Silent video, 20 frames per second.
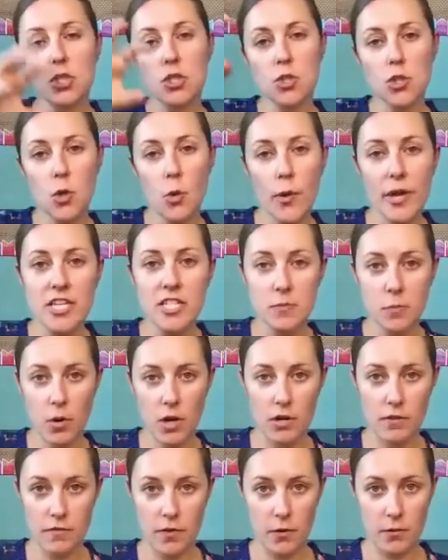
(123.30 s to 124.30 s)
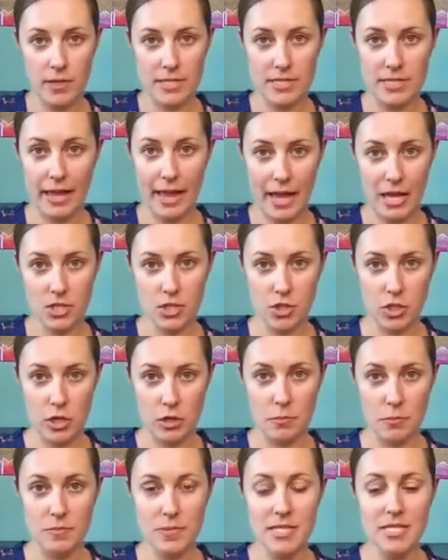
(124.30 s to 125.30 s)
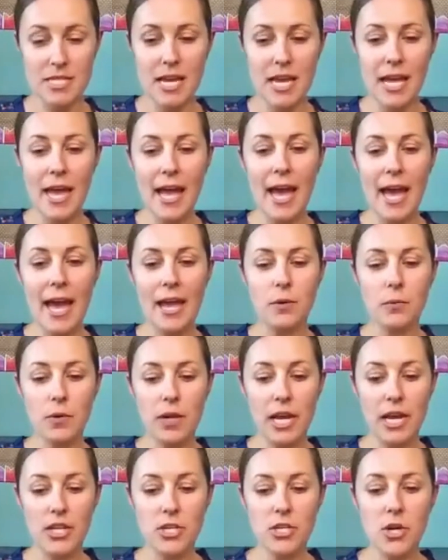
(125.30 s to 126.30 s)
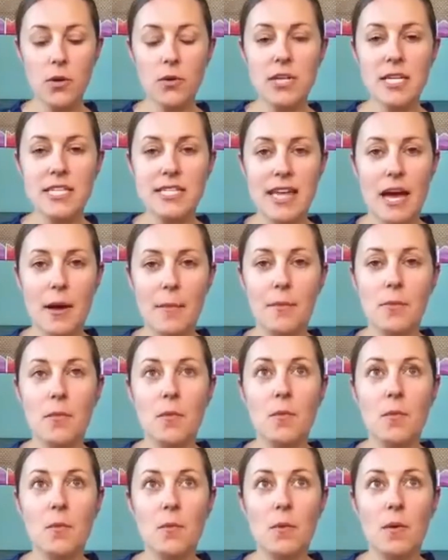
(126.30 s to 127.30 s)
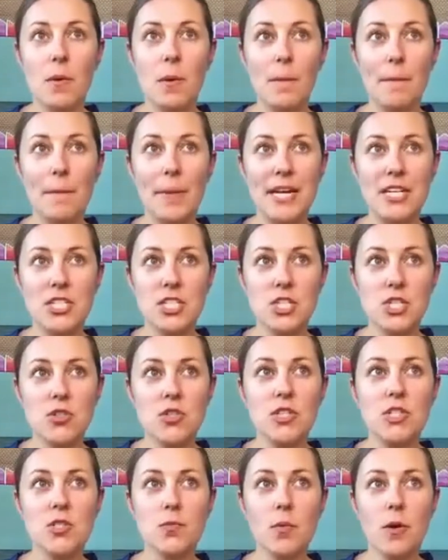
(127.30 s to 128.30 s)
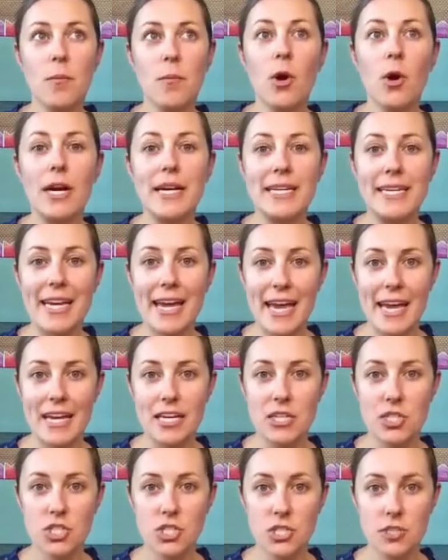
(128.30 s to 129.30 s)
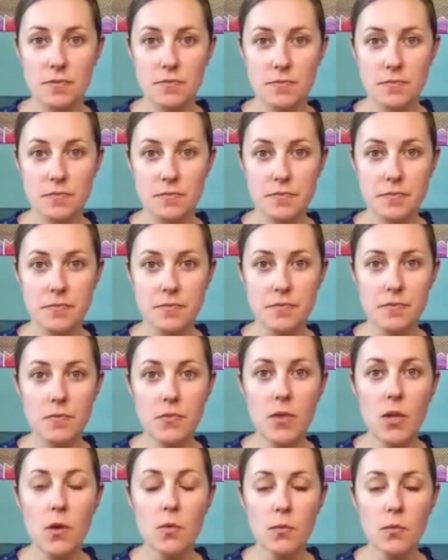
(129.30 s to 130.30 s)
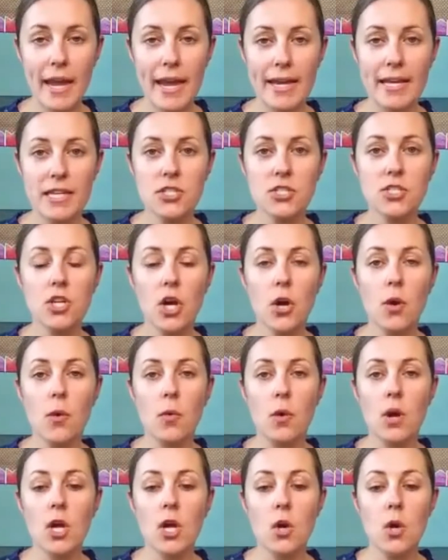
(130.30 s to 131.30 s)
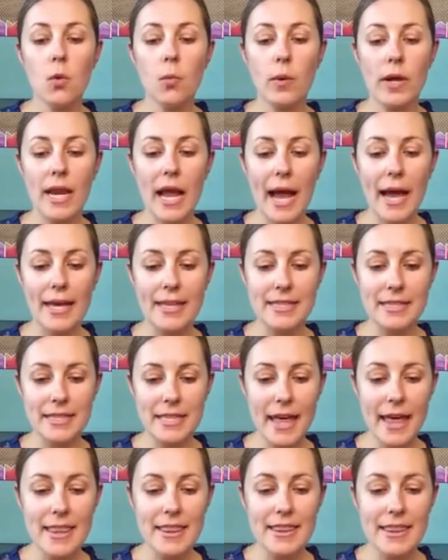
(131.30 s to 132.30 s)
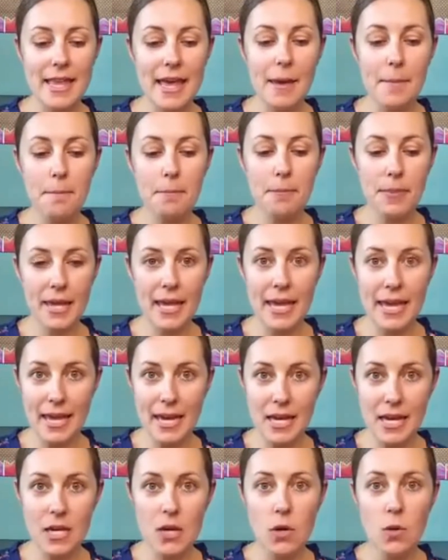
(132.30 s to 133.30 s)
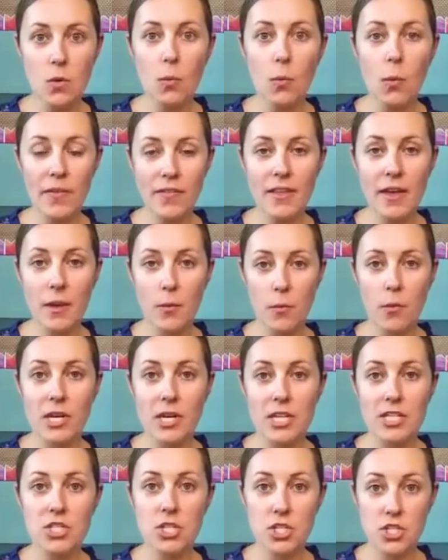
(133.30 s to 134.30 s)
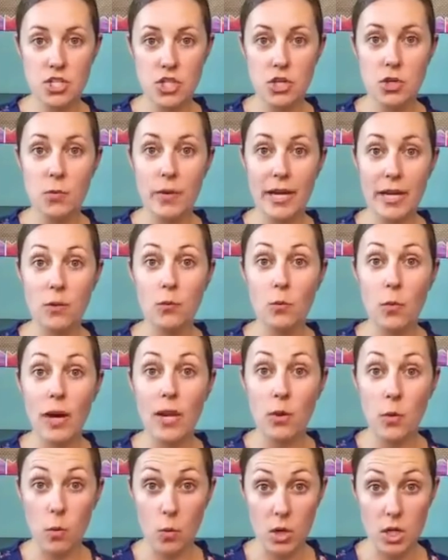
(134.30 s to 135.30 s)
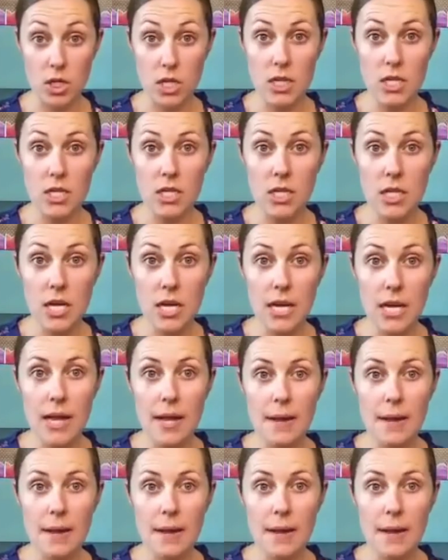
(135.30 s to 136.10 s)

to choice board-focused classrooms. And what I noticed that my students were more engaged. Right? So when I let them pick what they wanted to do in what order,